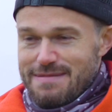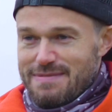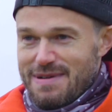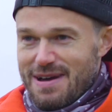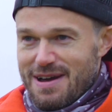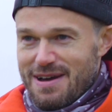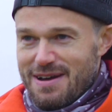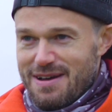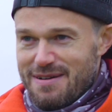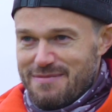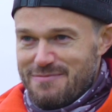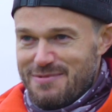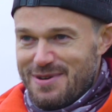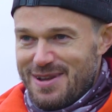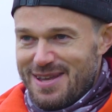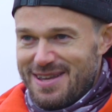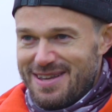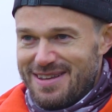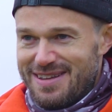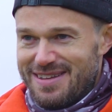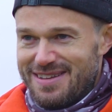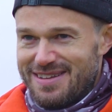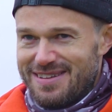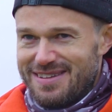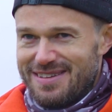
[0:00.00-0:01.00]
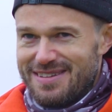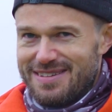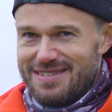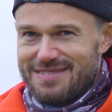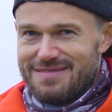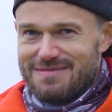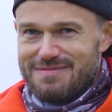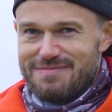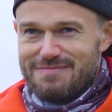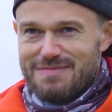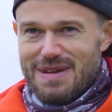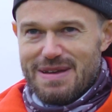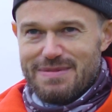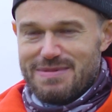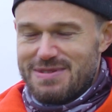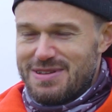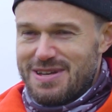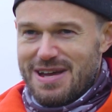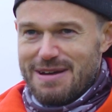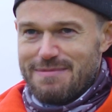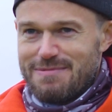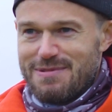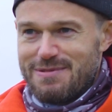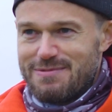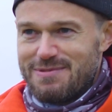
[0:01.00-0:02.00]
about a week, maybe a
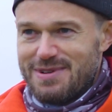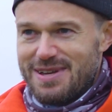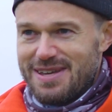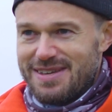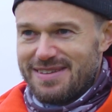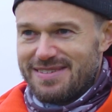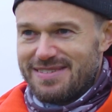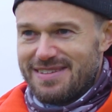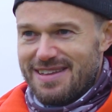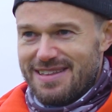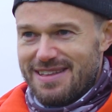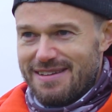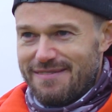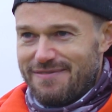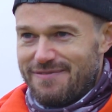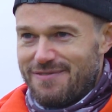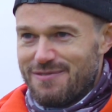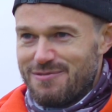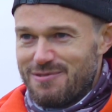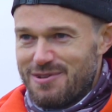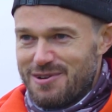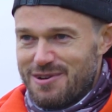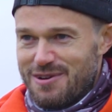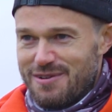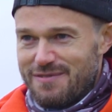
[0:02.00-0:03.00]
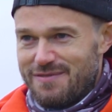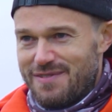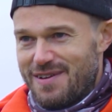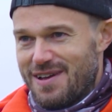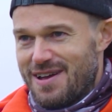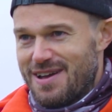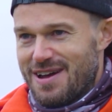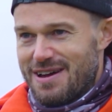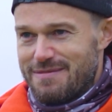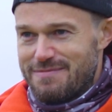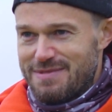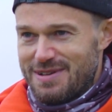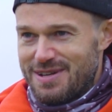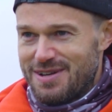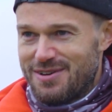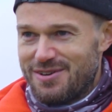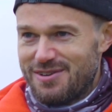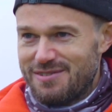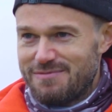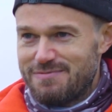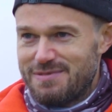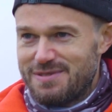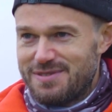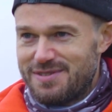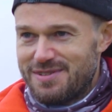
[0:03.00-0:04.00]
couple of weeks, and then fallen off it. I'm in
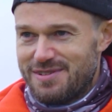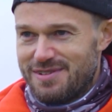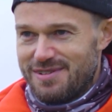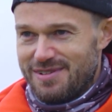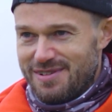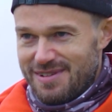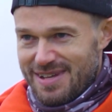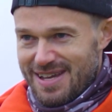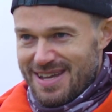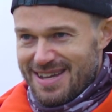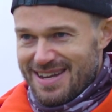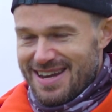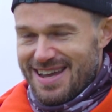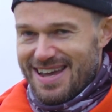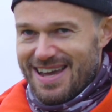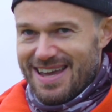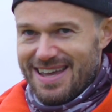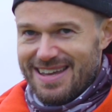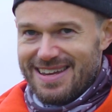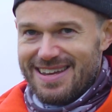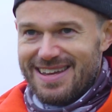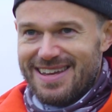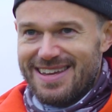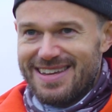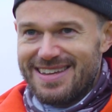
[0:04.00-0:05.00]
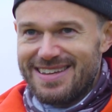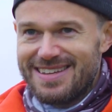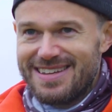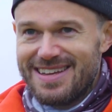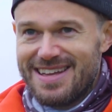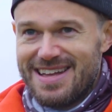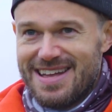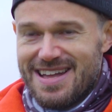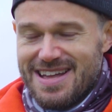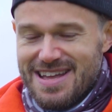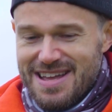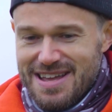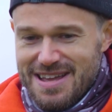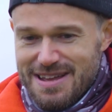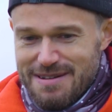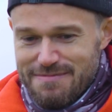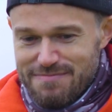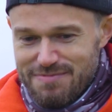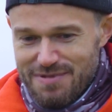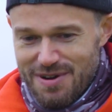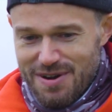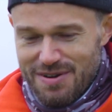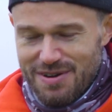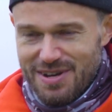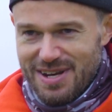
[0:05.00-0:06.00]
hospital, in A&E,
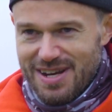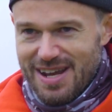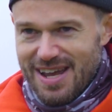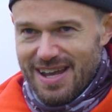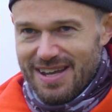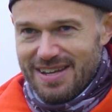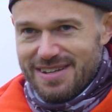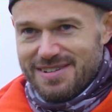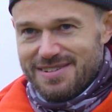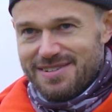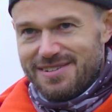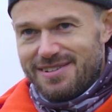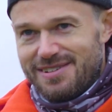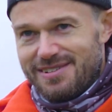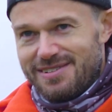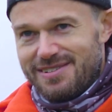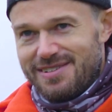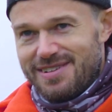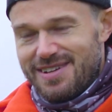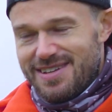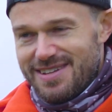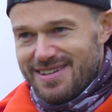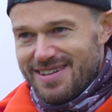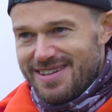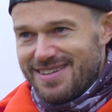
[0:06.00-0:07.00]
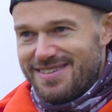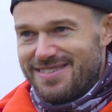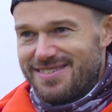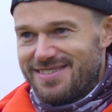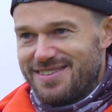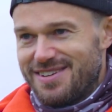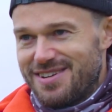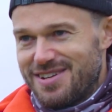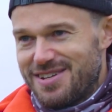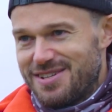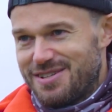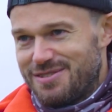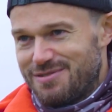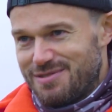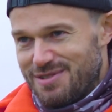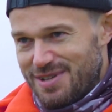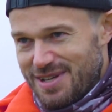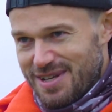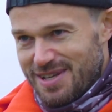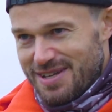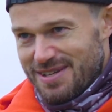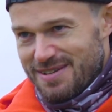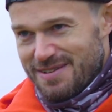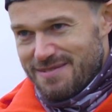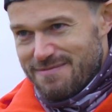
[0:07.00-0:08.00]
broken ankle, it needs
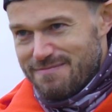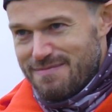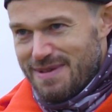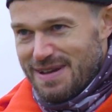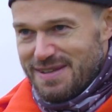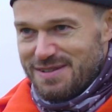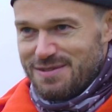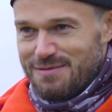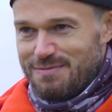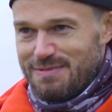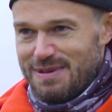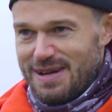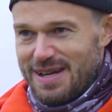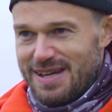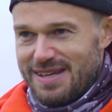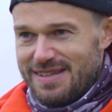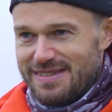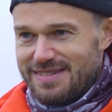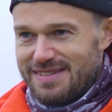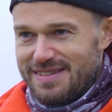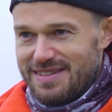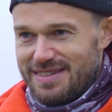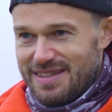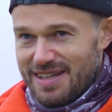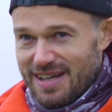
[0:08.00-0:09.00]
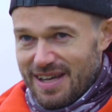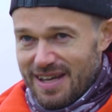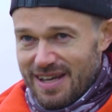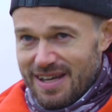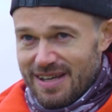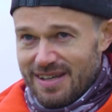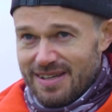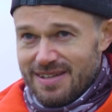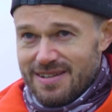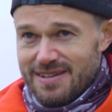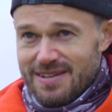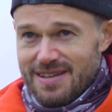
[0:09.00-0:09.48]
surgery, metal plates in there,